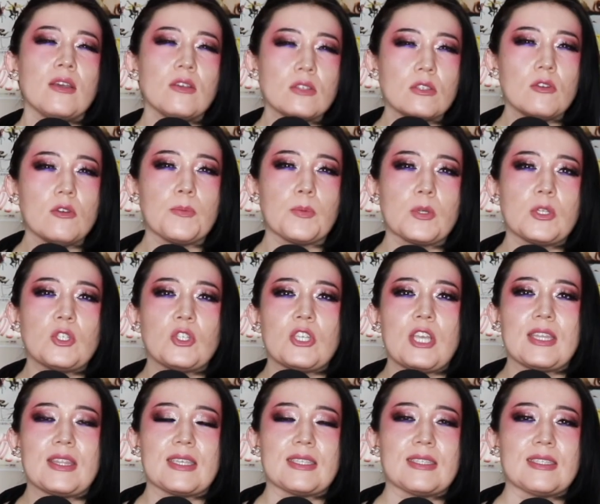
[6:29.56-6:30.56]
also
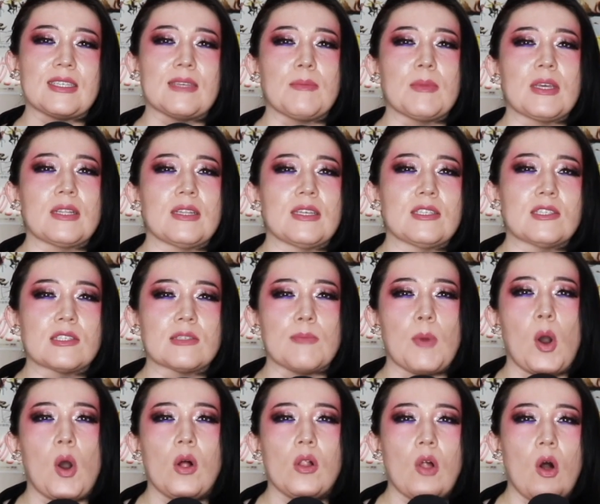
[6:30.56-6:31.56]
appreciate the seemingly
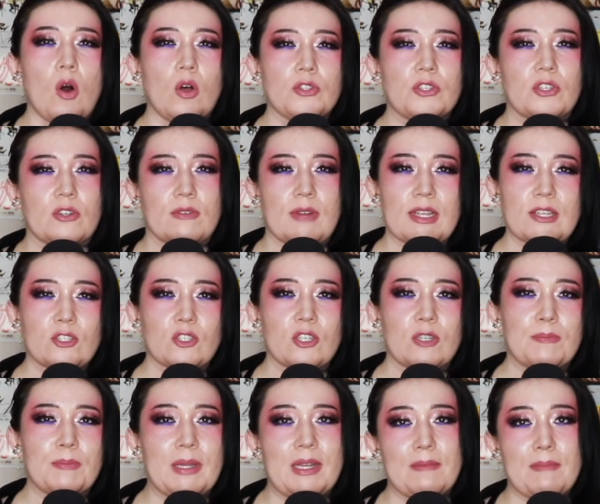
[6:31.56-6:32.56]
small
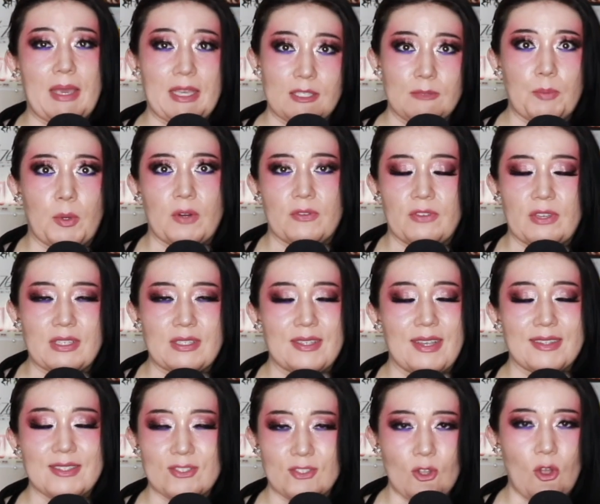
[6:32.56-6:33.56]
alteration, but it makes perfect
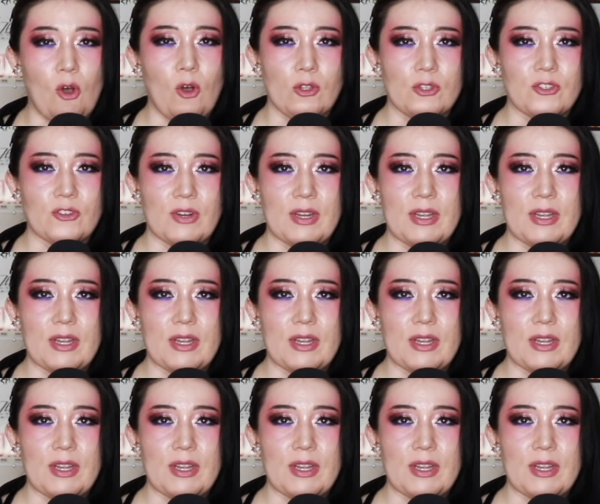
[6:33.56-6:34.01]
sense to alter